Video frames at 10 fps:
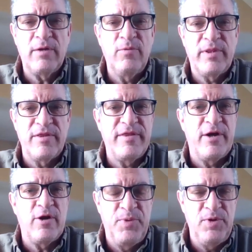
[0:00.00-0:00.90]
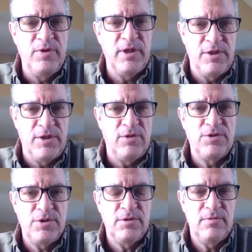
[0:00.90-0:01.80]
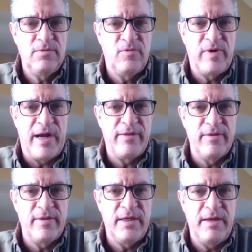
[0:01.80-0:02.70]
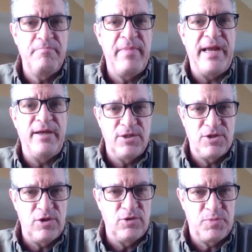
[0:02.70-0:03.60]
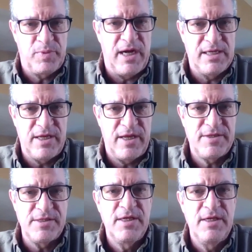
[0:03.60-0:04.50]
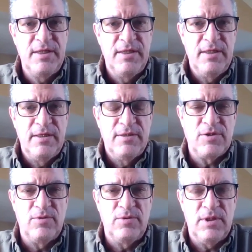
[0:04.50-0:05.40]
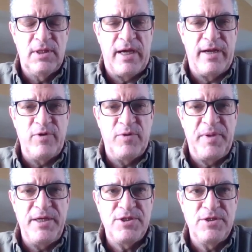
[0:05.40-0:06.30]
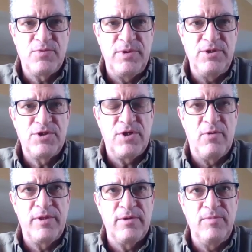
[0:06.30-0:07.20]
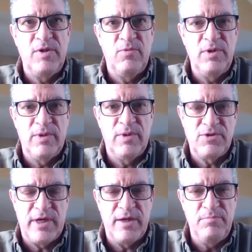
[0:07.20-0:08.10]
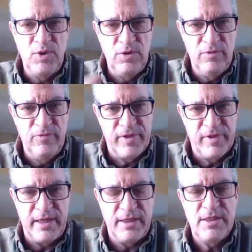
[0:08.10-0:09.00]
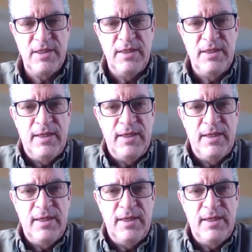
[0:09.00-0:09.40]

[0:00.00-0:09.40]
with the therapeutic dose rather than a maintenance dose processes. So a lot of your patients, when you start with them, you want to try to move things.